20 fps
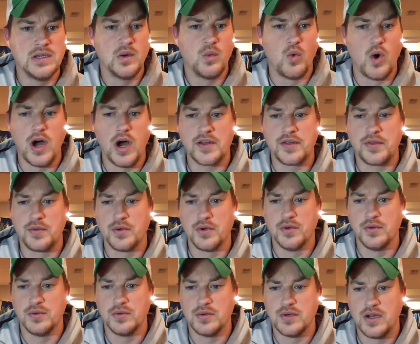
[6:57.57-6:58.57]

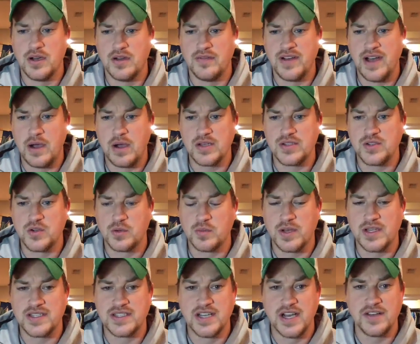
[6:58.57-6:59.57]
walkthrough of how I store
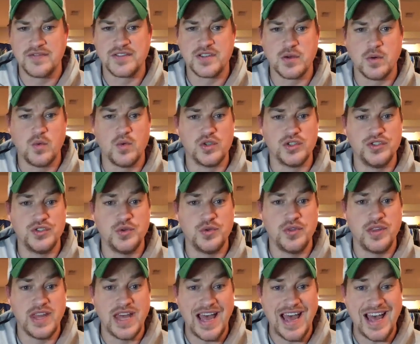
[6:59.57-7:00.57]
my stuff. So we'll do
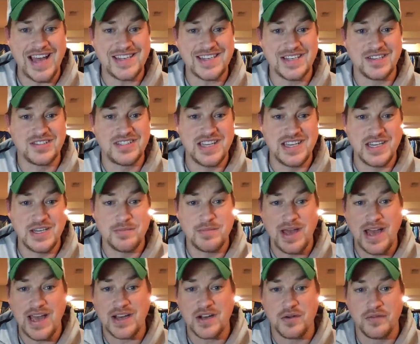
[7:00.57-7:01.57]
that. I'll take you
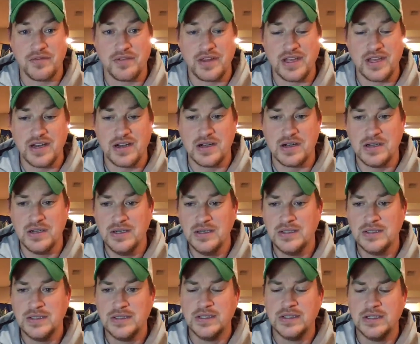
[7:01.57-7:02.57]
back over there.
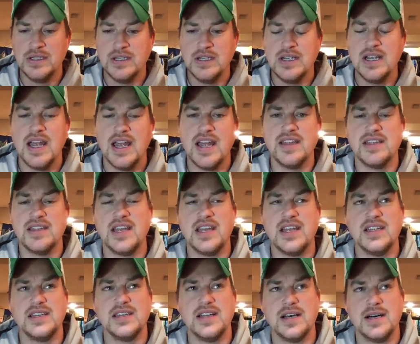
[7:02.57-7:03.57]
And
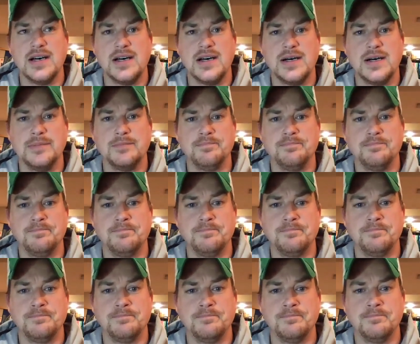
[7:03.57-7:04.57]
then um,
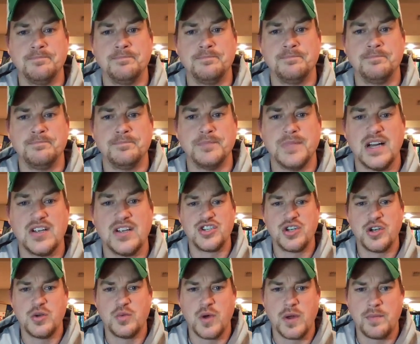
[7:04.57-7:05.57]
I'll
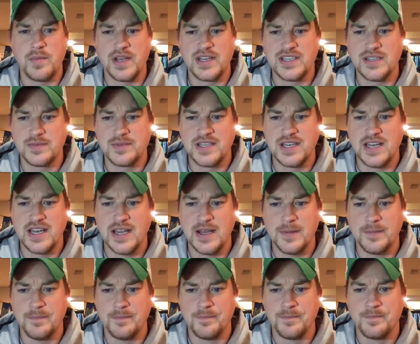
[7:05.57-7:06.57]
you what I picked up today.
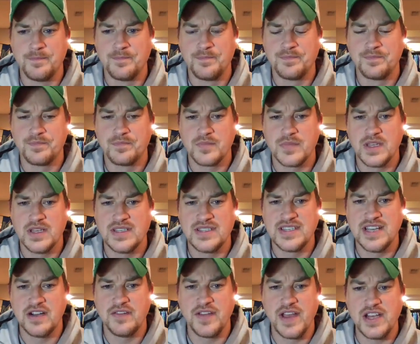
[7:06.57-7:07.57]

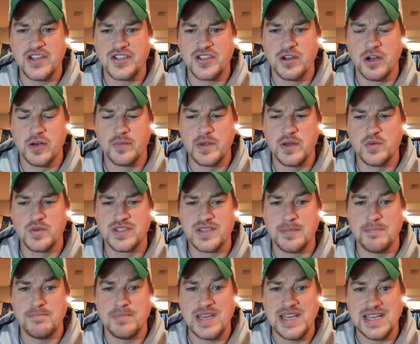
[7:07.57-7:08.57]
Salvation Army was a
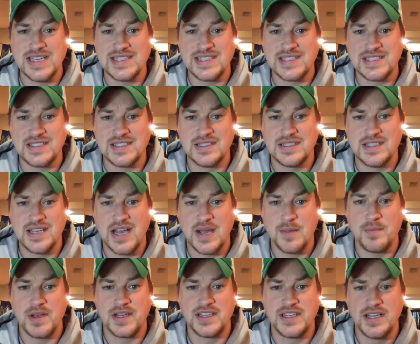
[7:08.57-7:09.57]
miss. I
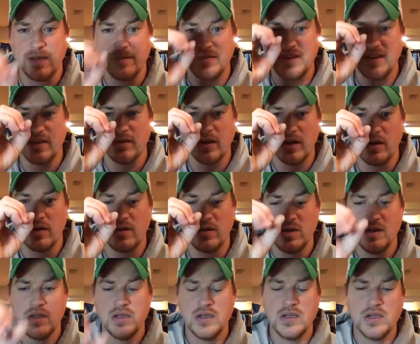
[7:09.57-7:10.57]
picked up zero.
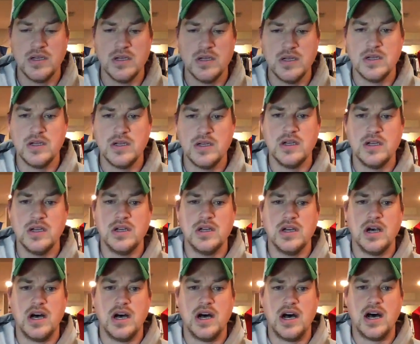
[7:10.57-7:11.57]
Uh,
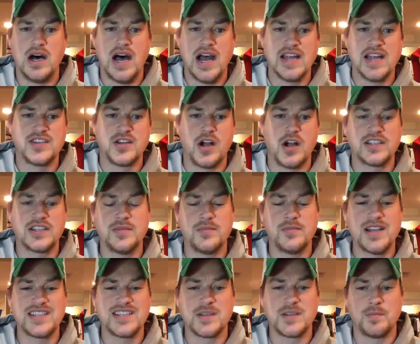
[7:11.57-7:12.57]
I talked to
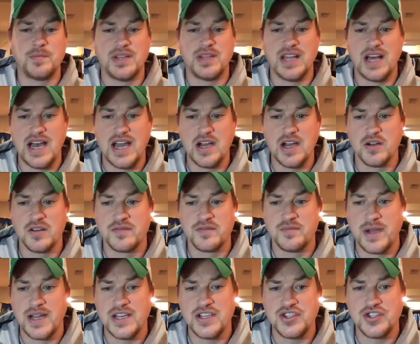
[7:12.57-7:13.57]
my supplier of
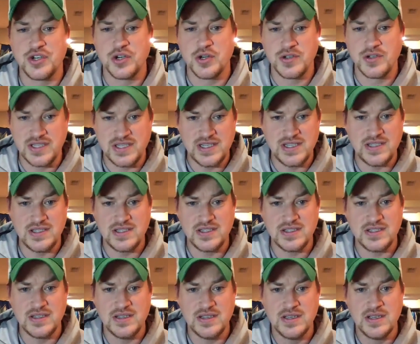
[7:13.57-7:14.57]
my
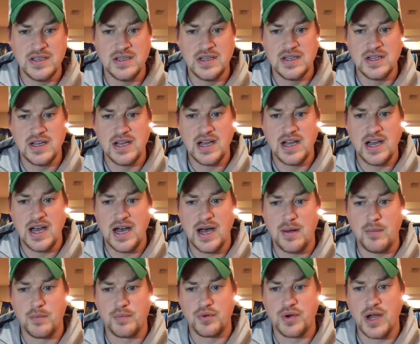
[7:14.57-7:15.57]
jerseys.
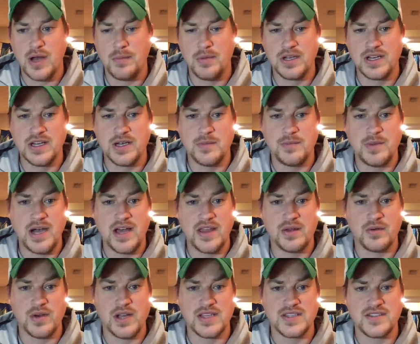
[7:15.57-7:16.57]
I'm probably going to buy
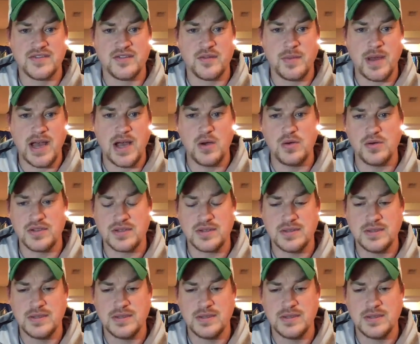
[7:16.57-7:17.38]
the rest of them out.